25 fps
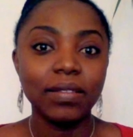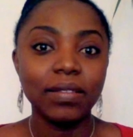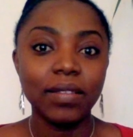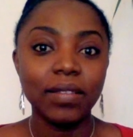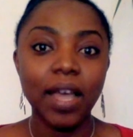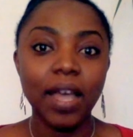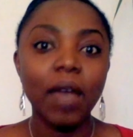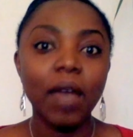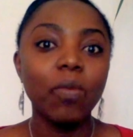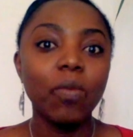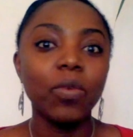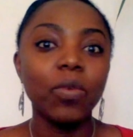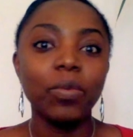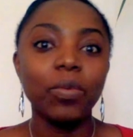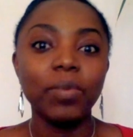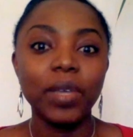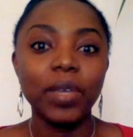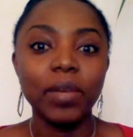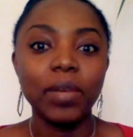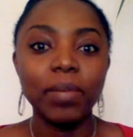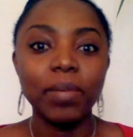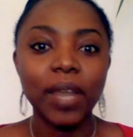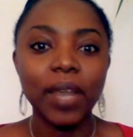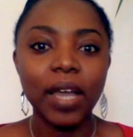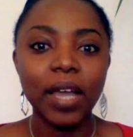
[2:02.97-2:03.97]
That would be
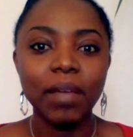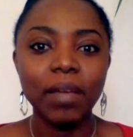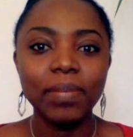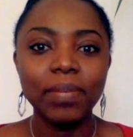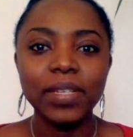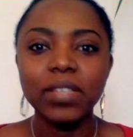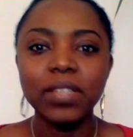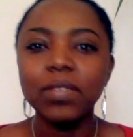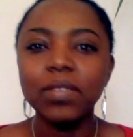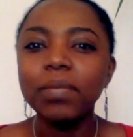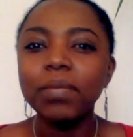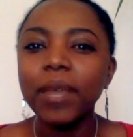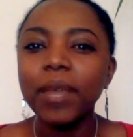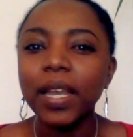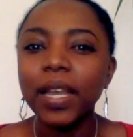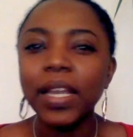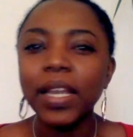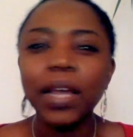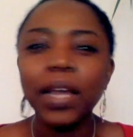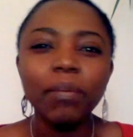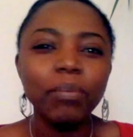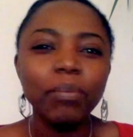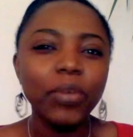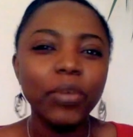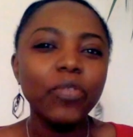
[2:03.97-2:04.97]
a black person. But
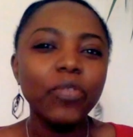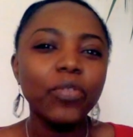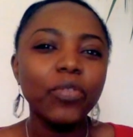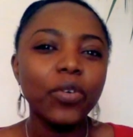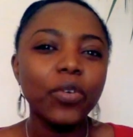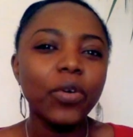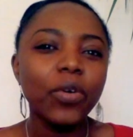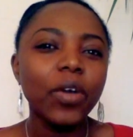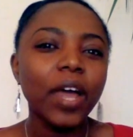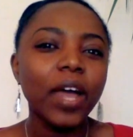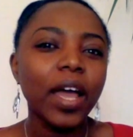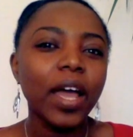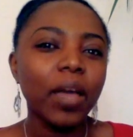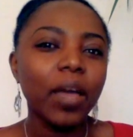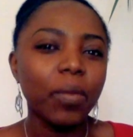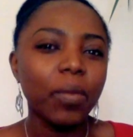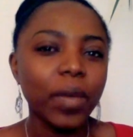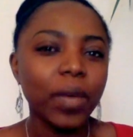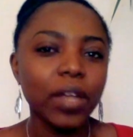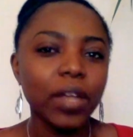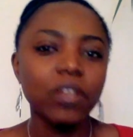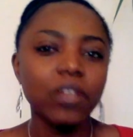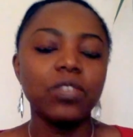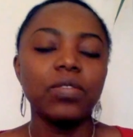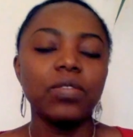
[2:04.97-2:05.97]
before I
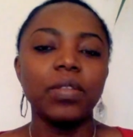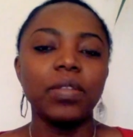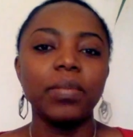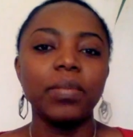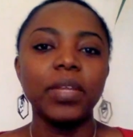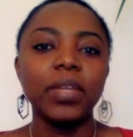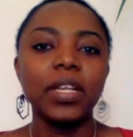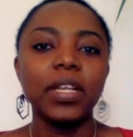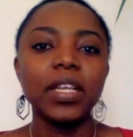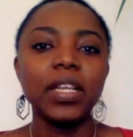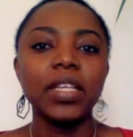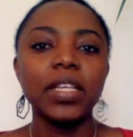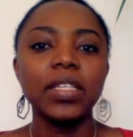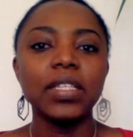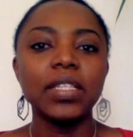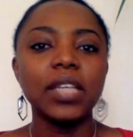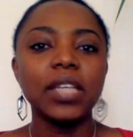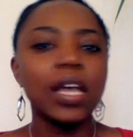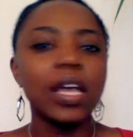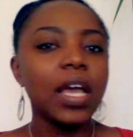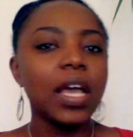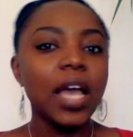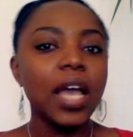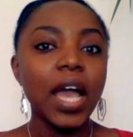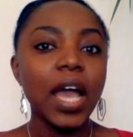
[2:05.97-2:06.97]
went to the Middle East,
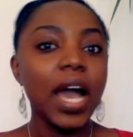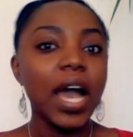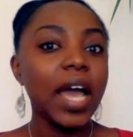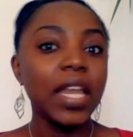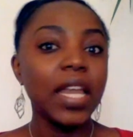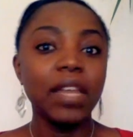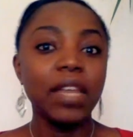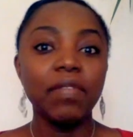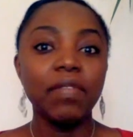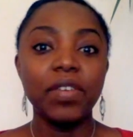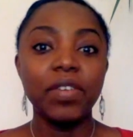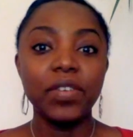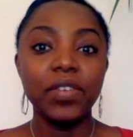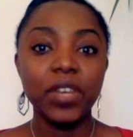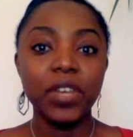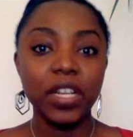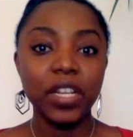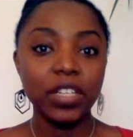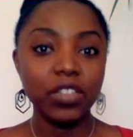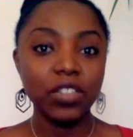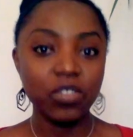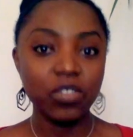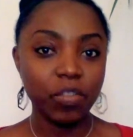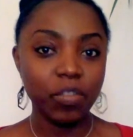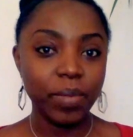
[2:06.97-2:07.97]
I never really
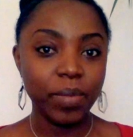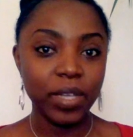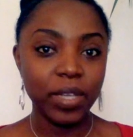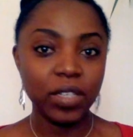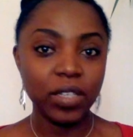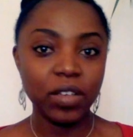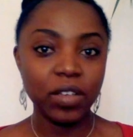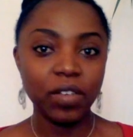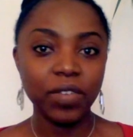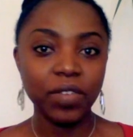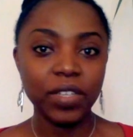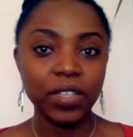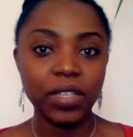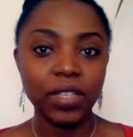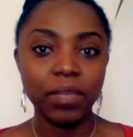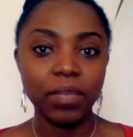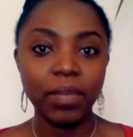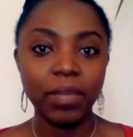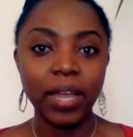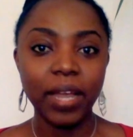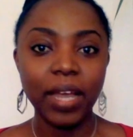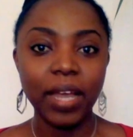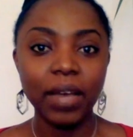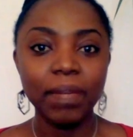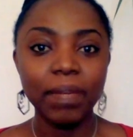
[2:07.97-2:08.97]
saw myself as a
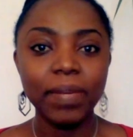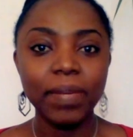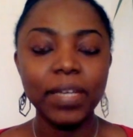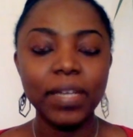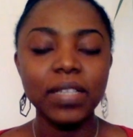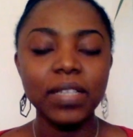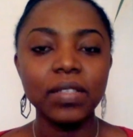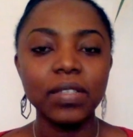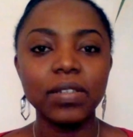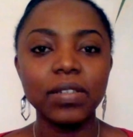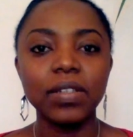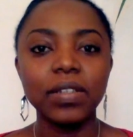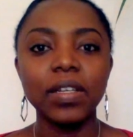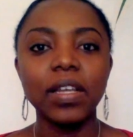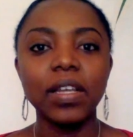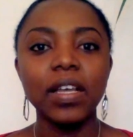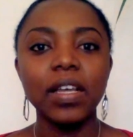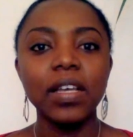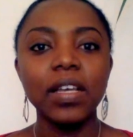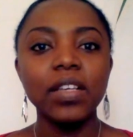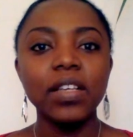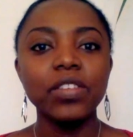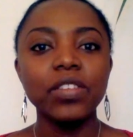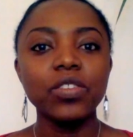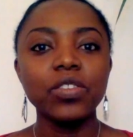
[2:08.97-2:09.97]
black person.
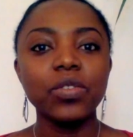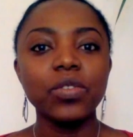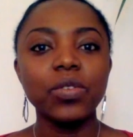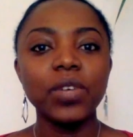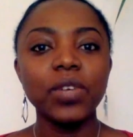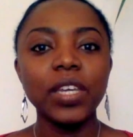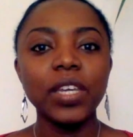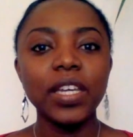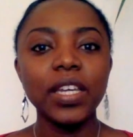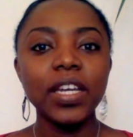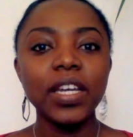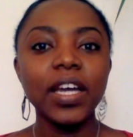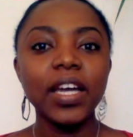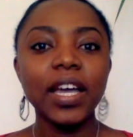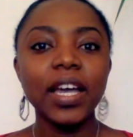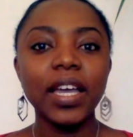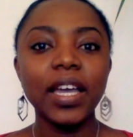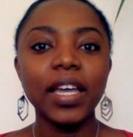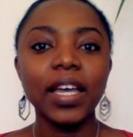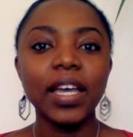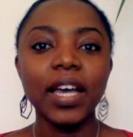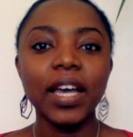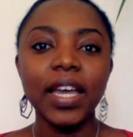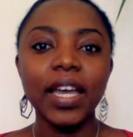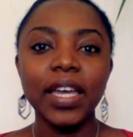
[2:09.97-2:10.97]
So here
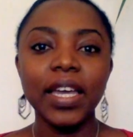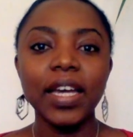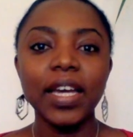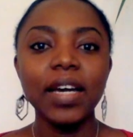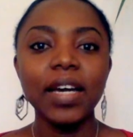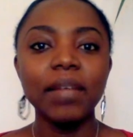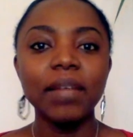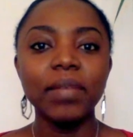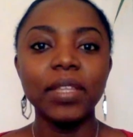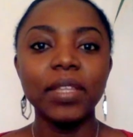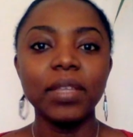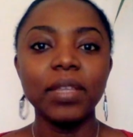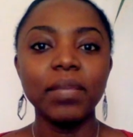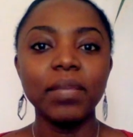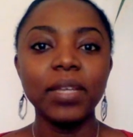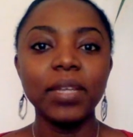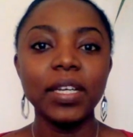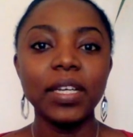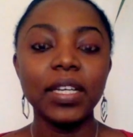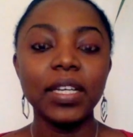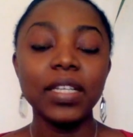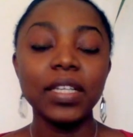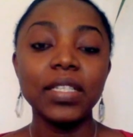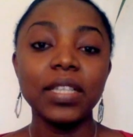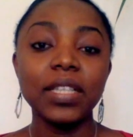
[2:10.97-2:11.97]
I am in the
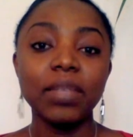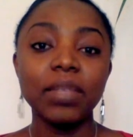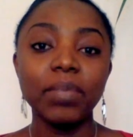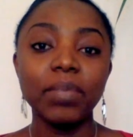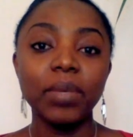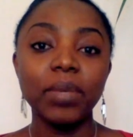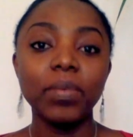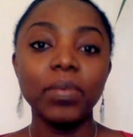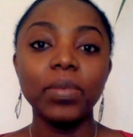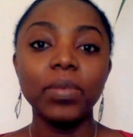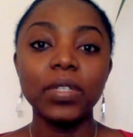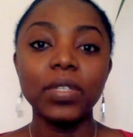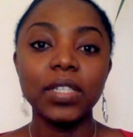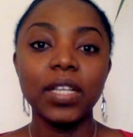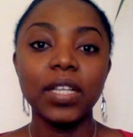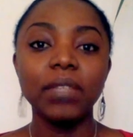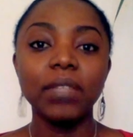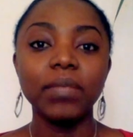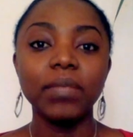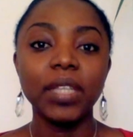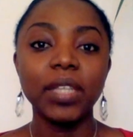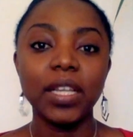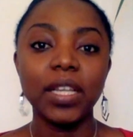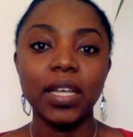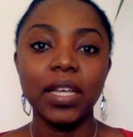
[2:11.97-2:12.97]
Middle East, and people tell
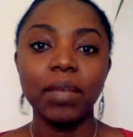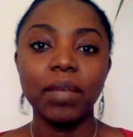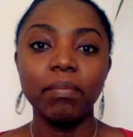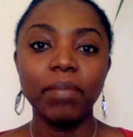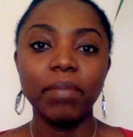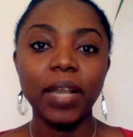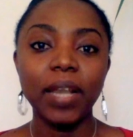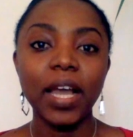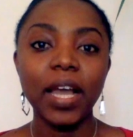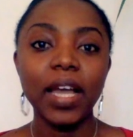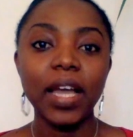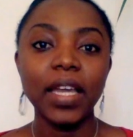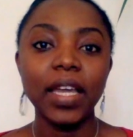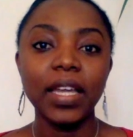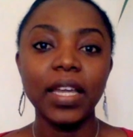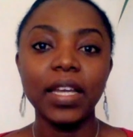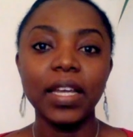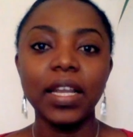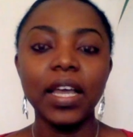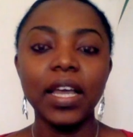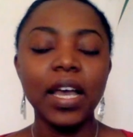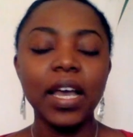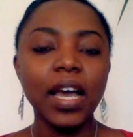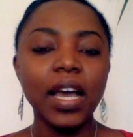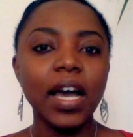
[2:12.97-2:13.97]
me that I'm black,
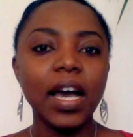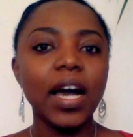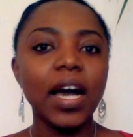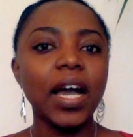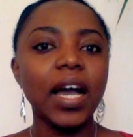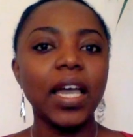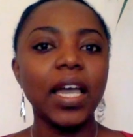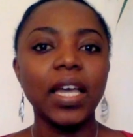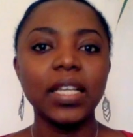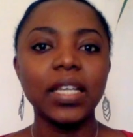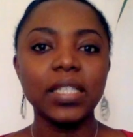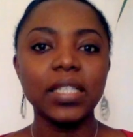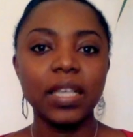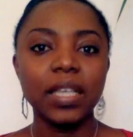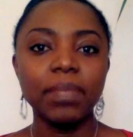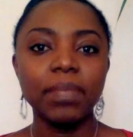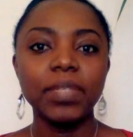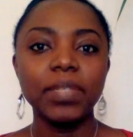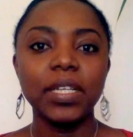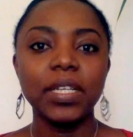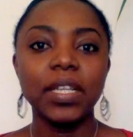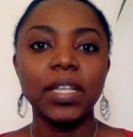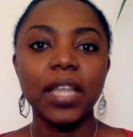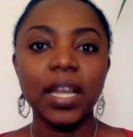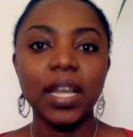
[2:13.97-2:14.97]
and I
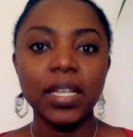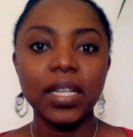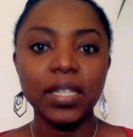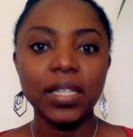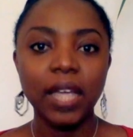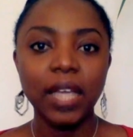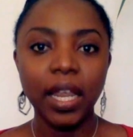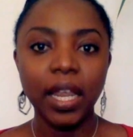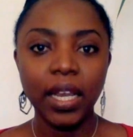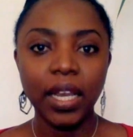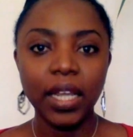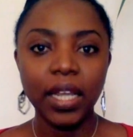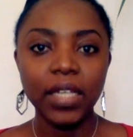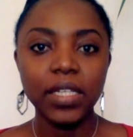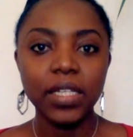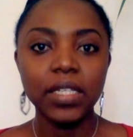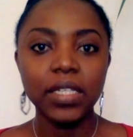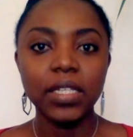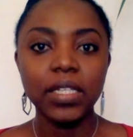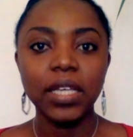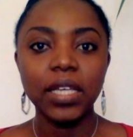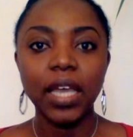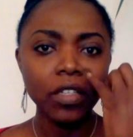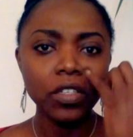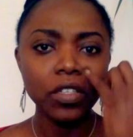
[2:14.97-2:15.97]
accepted that
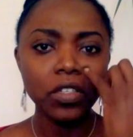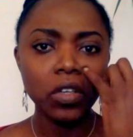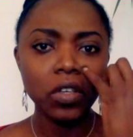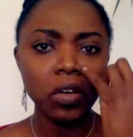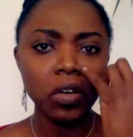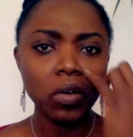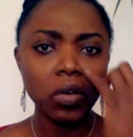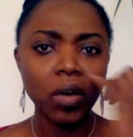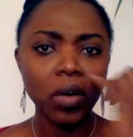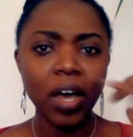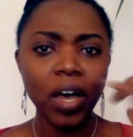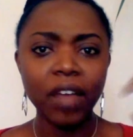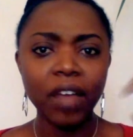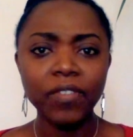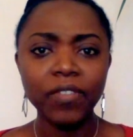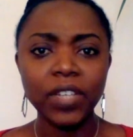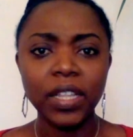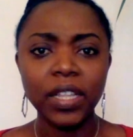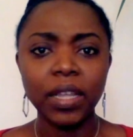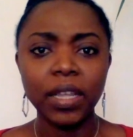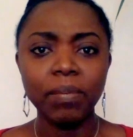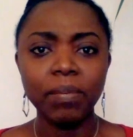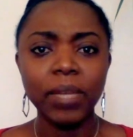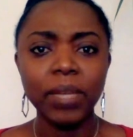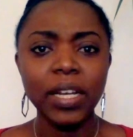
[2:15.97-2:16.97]
identity. So after
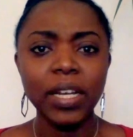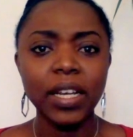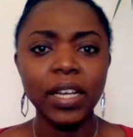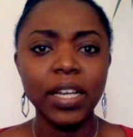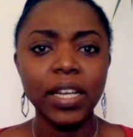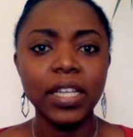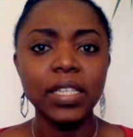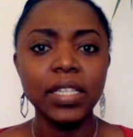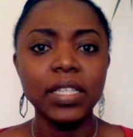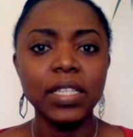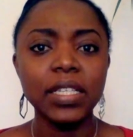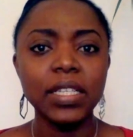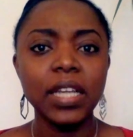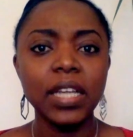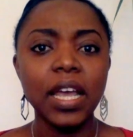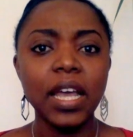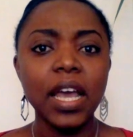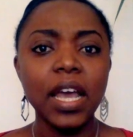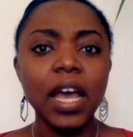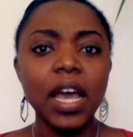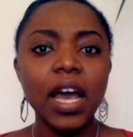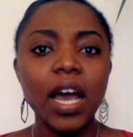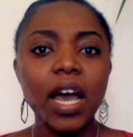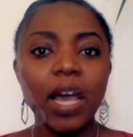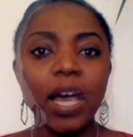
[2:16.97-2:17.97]
the Middle East,
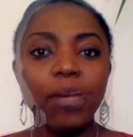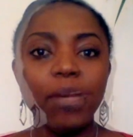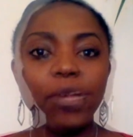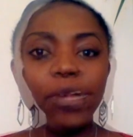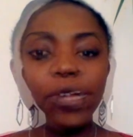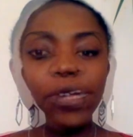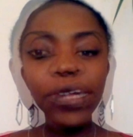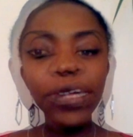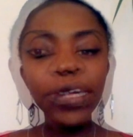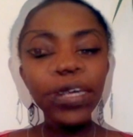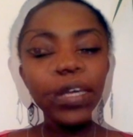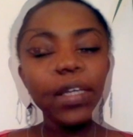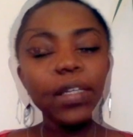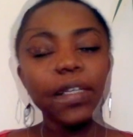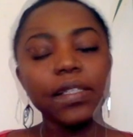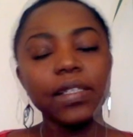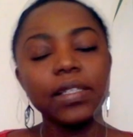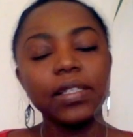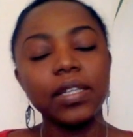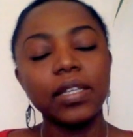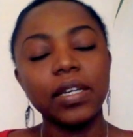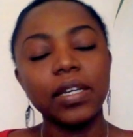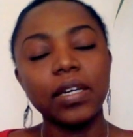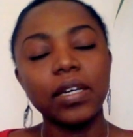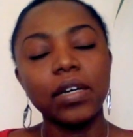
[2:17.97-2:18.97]
I moved
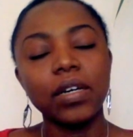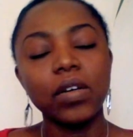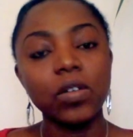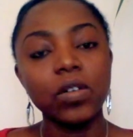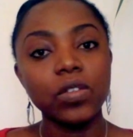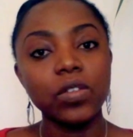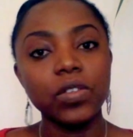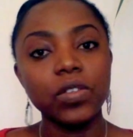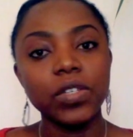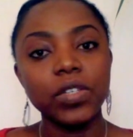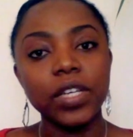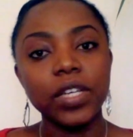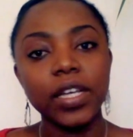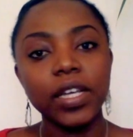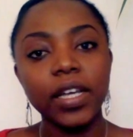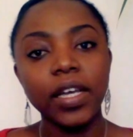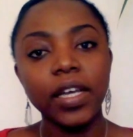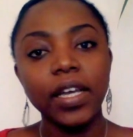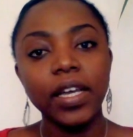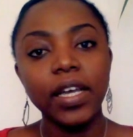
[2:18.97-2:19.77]
in Austria.